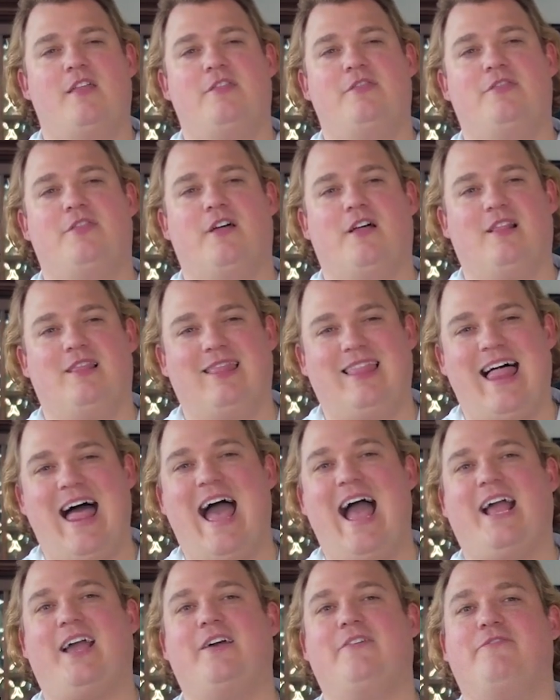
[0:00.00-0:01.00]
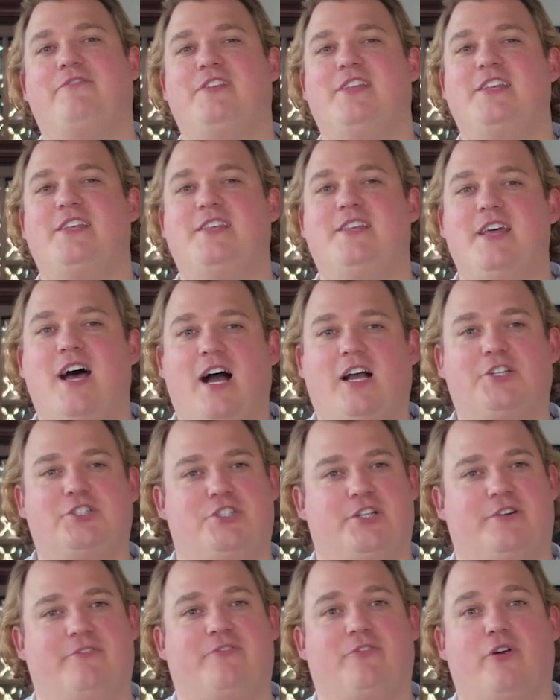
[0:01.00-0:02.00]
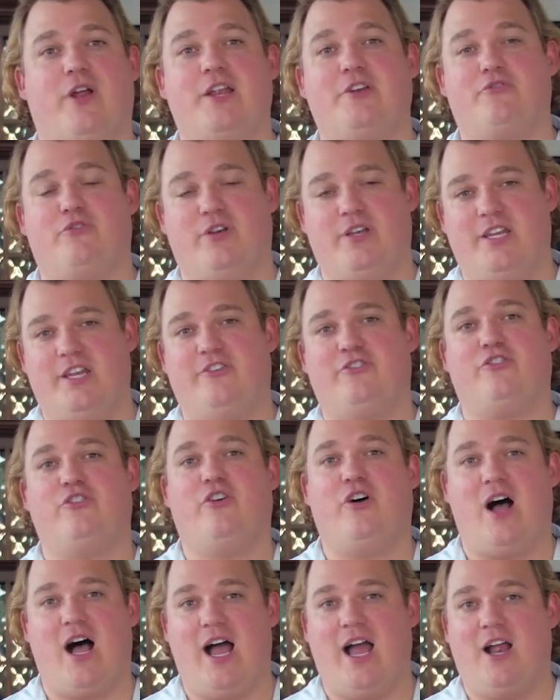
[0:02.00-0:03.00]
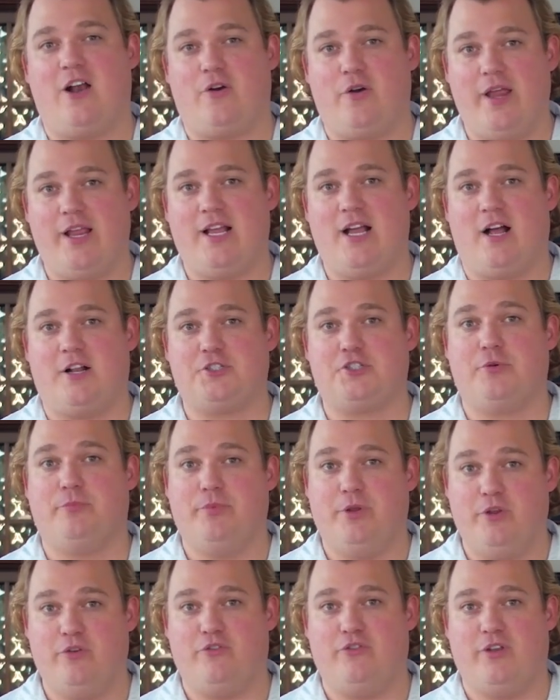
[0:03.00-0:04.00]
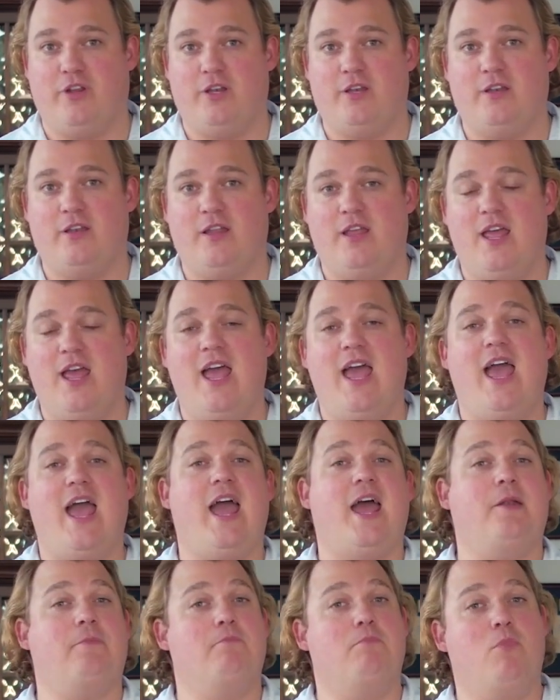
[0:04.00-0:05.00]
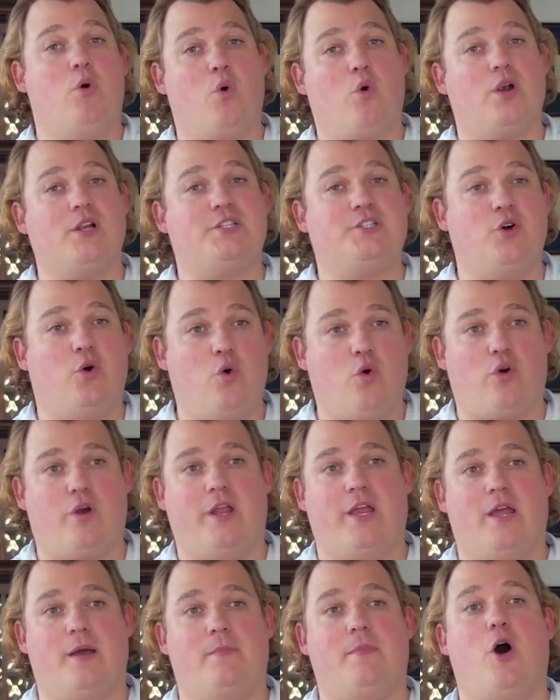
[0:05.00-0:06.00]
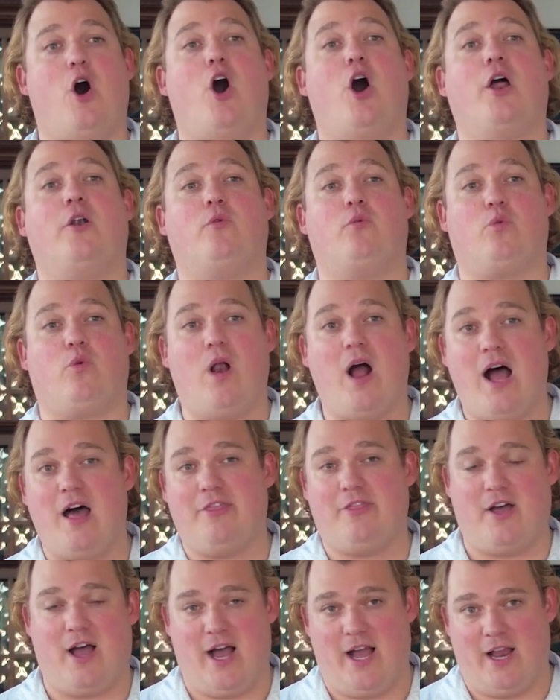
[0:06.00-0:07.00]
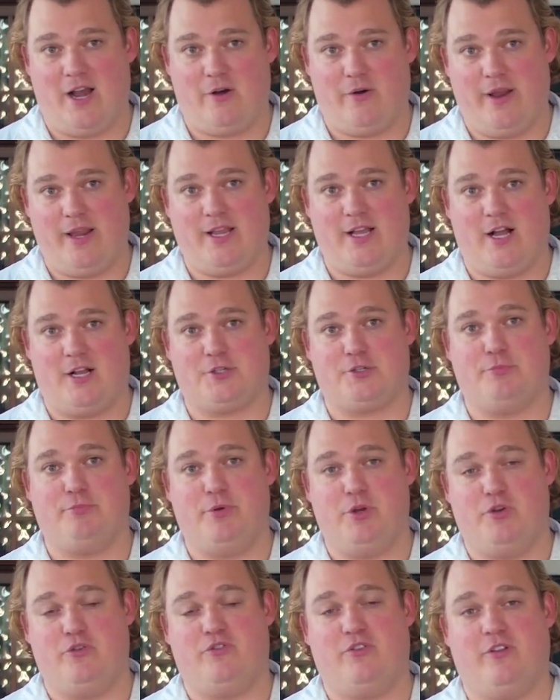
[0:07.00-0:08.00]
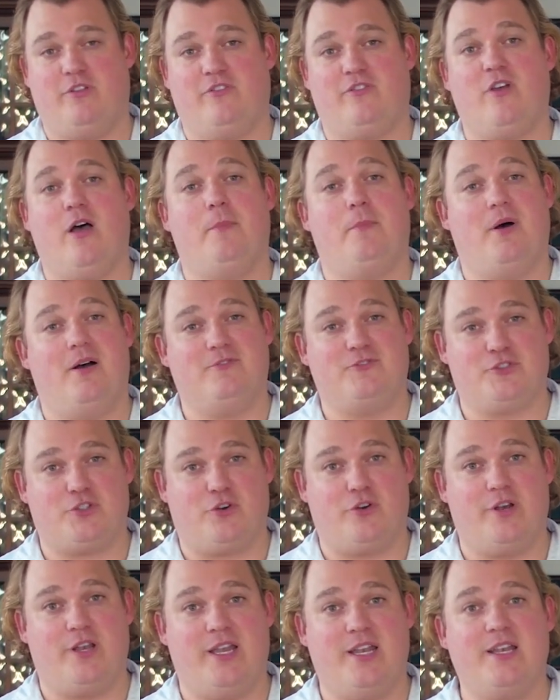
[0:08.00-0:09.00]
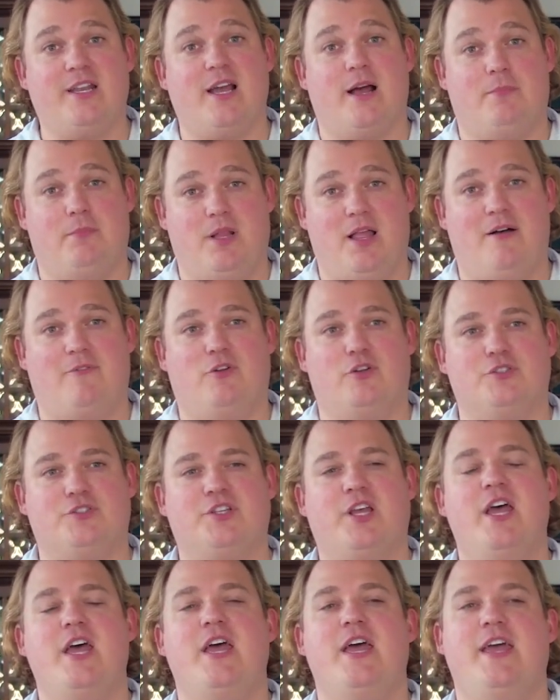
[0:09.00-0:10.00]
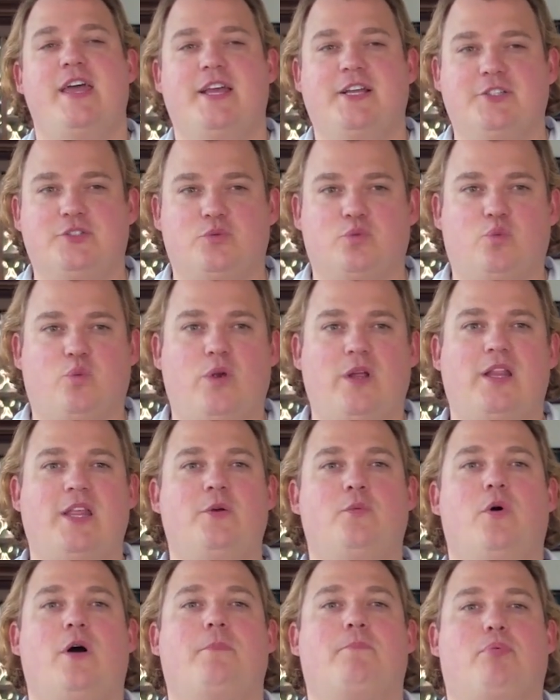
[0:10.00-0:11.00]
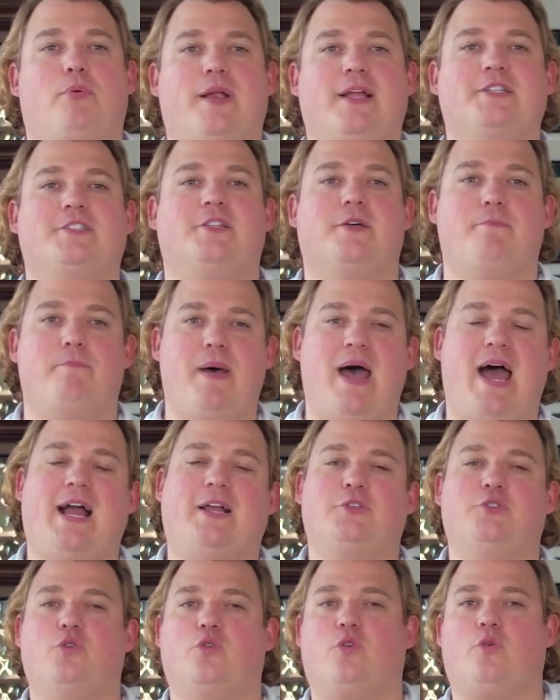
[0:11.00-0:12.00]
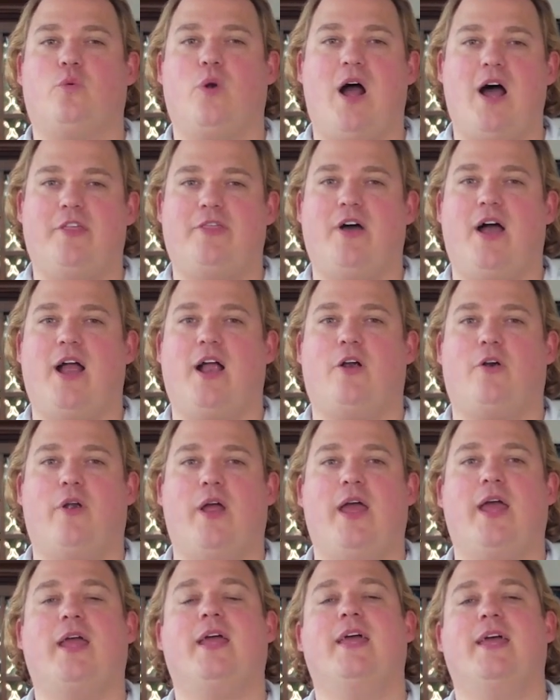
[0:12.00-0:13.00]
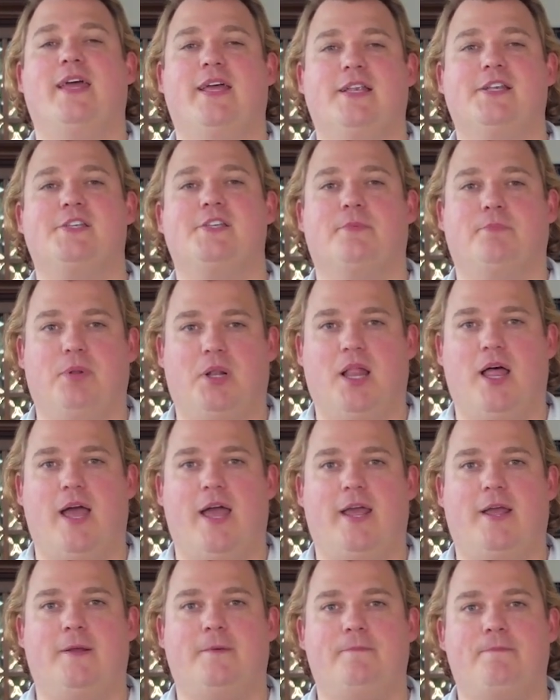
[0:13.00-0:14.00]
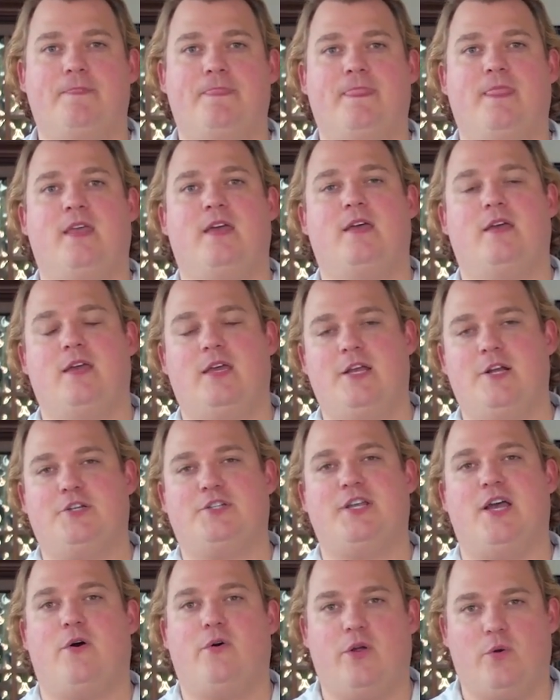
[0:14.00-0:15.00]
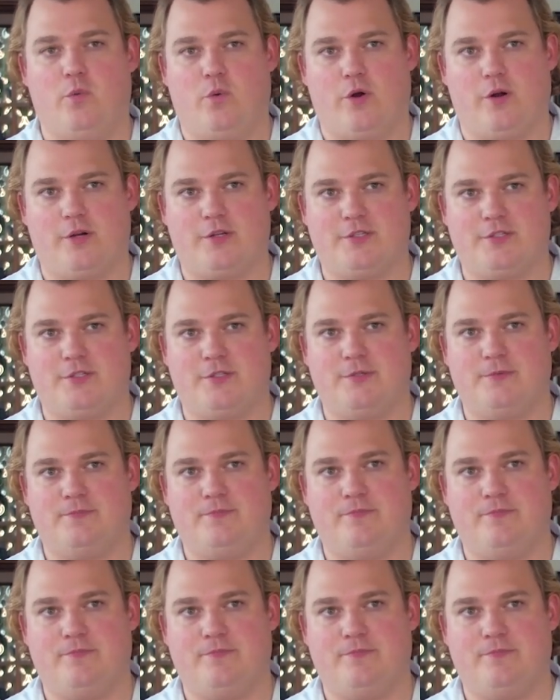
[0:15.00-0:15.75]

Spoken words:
The lack of deduction for a traditional IRA contribution and moratorium on Roth IRA contributions above certain income levels is really what brings the Backdoor Roth IRA into play. Here's how it works.